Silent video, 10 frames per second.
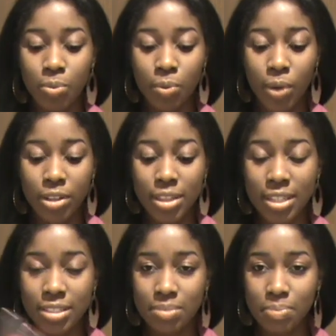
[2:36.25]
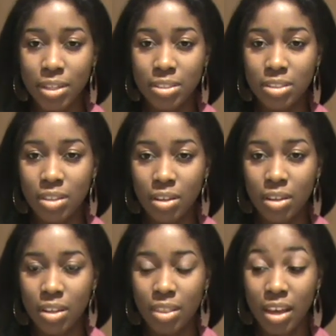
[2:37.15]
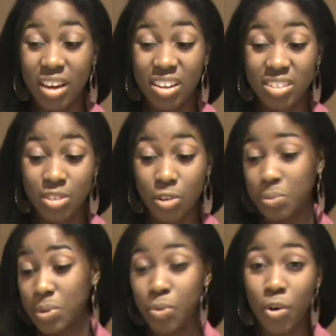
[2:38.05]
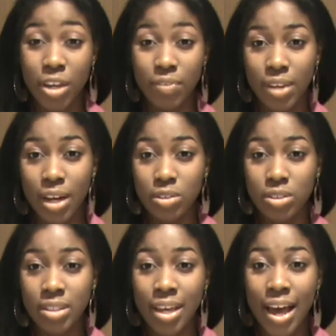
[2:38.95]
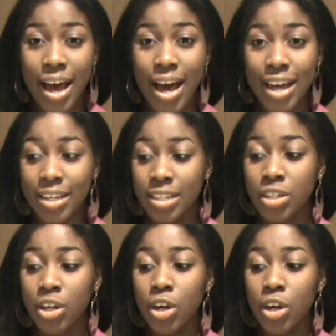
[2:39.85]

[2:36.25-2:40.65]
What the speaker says: Well, this means that it's going to be more even out and